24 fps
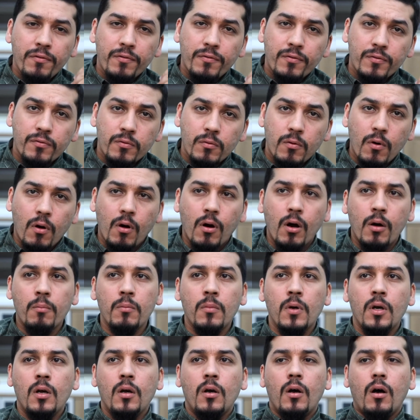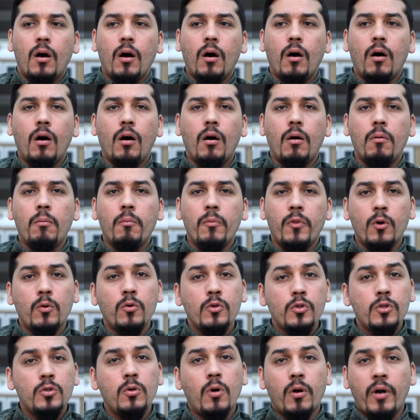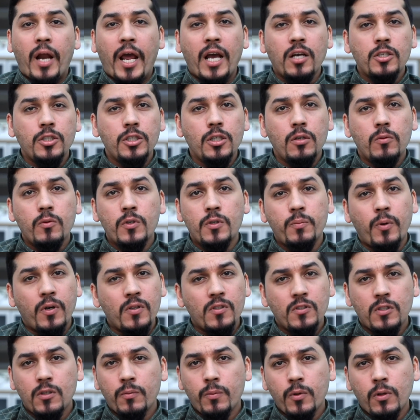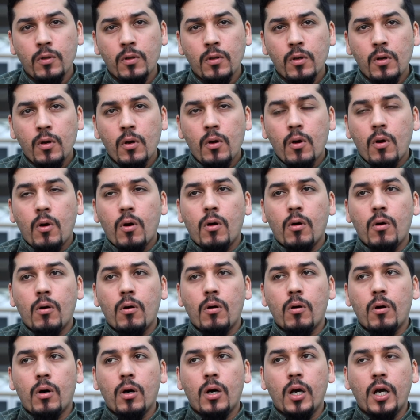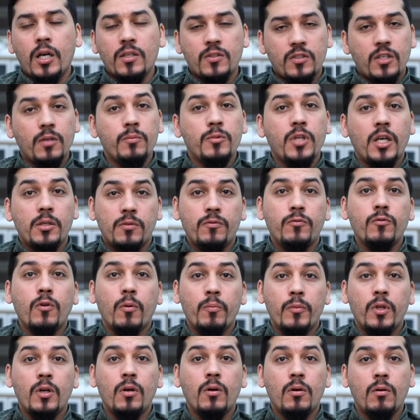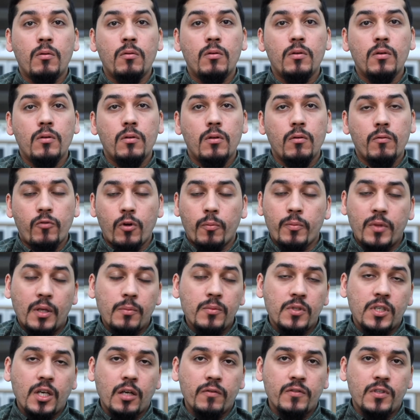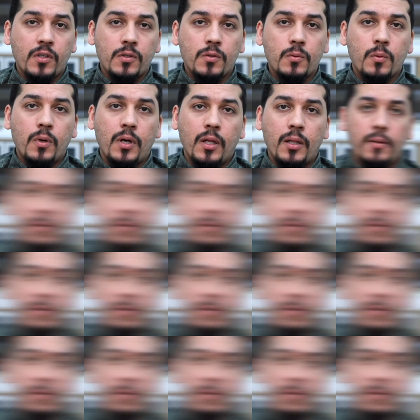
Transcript: from those who are actually responsible, and sometimes from themselves as well.